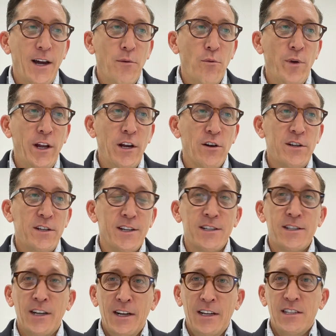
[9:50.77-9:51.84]
We looked
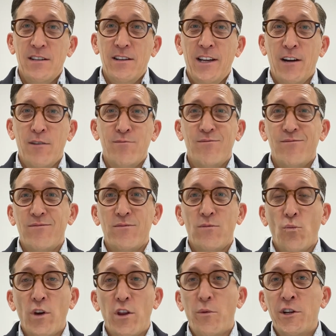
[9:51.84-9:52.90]
at
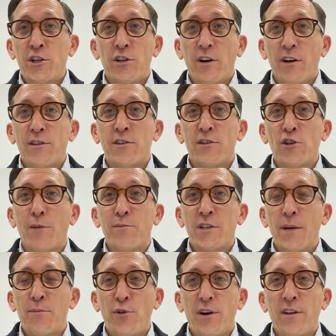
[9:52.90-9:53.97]
whether we should go into top
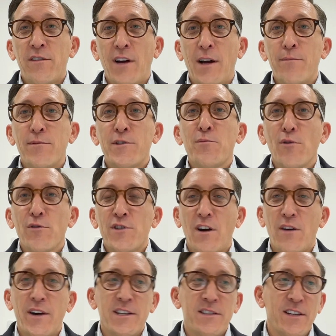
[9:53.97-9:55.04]
tier prototype sports
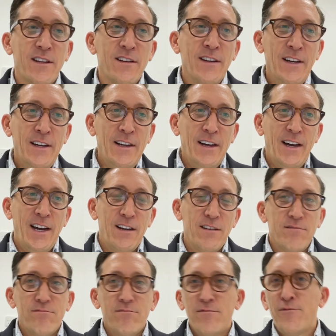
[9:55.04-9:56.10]
car racing,
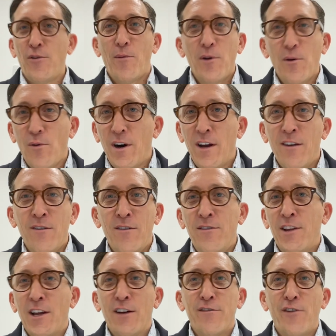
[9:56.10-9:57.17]
Formula One,
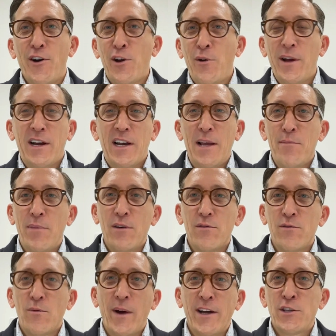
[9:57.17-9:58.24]
very quickly, but
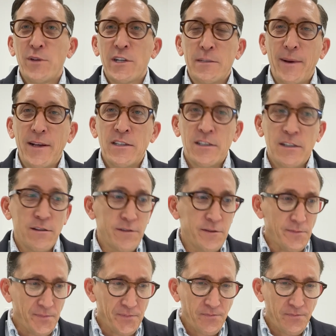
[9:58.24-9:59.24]
way too expensive.